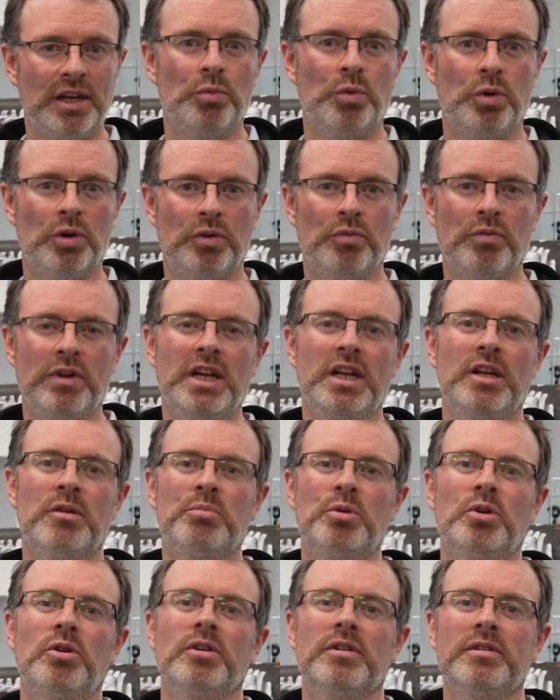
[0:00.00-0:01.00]
one, really
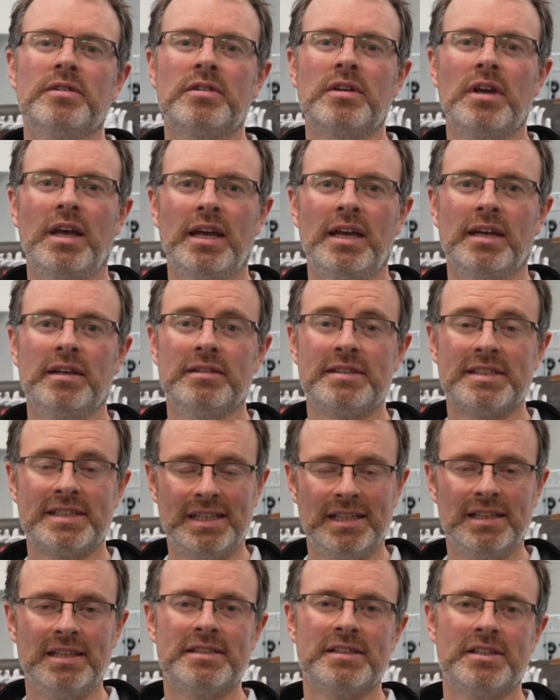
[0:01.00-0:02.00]
important
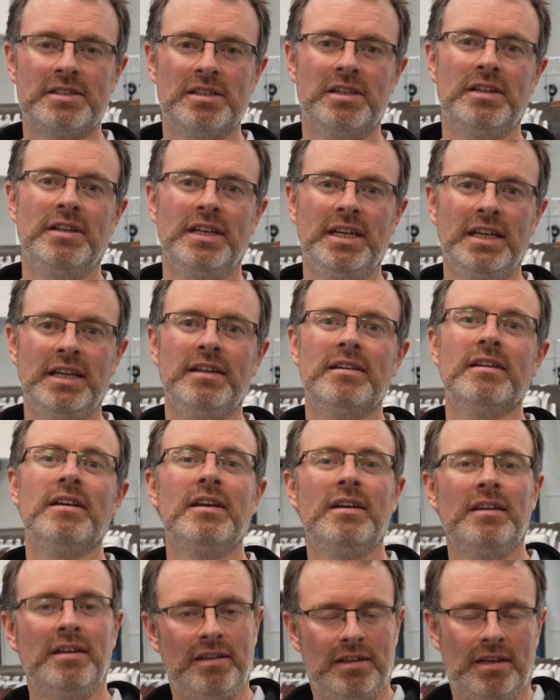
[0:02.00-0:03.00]
skills that you'll need
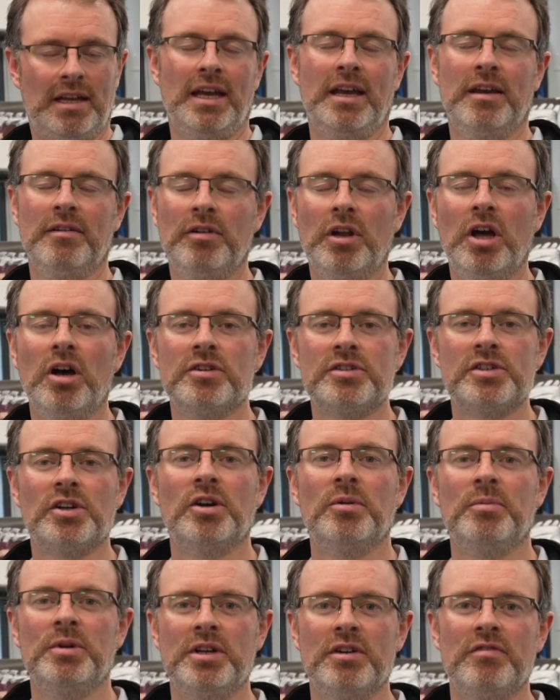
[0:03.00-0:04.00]
long
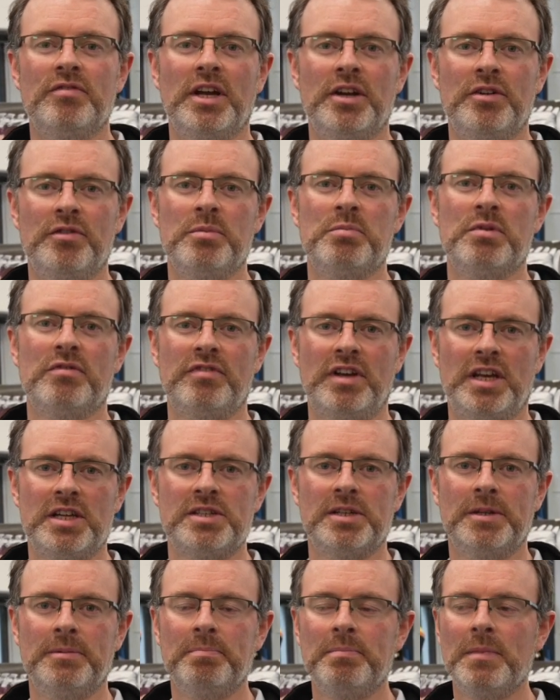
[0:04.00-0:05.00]
term in your veterinary
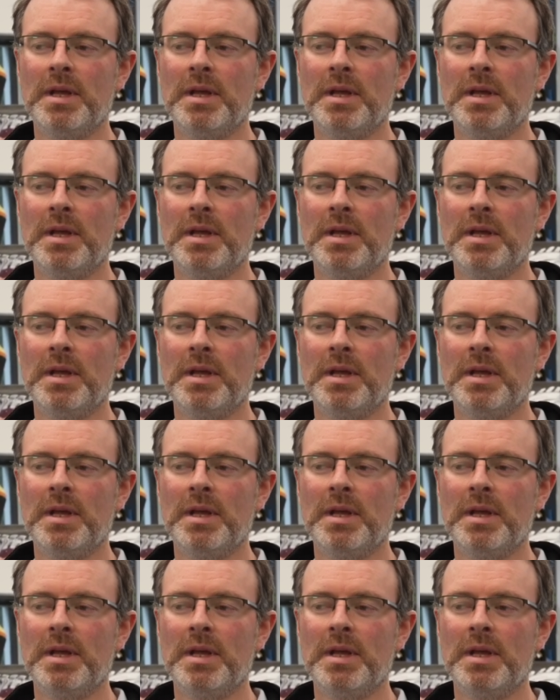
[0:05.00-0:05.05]
profession.